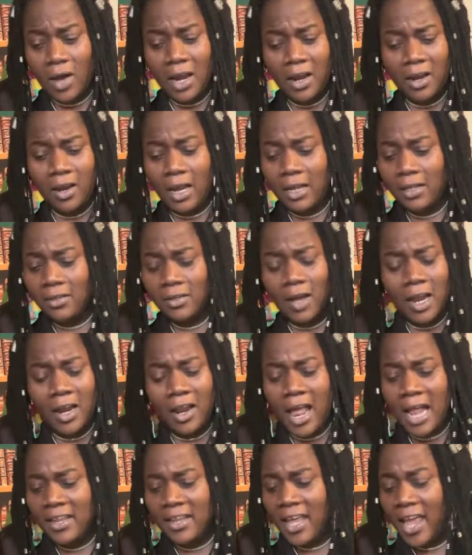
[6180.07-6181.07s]
all
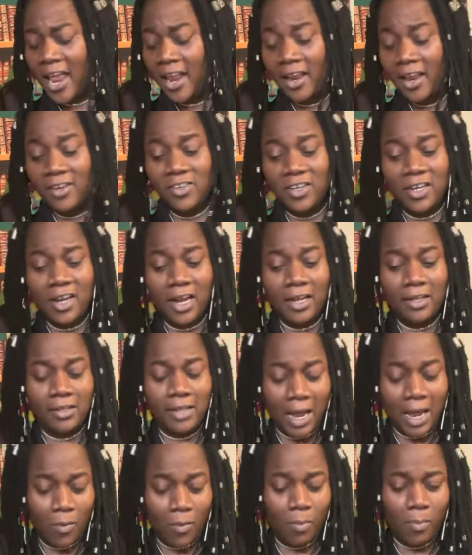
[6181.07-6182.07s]
that energy
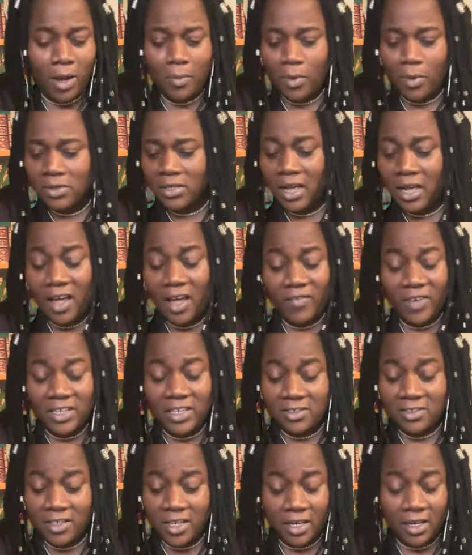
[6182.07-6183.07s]
that woman was
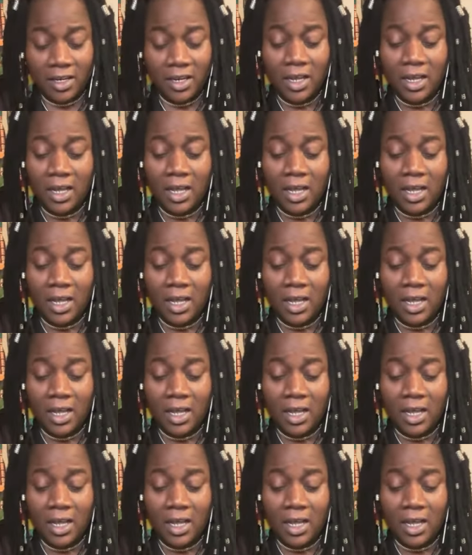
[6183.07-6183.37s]
harvesting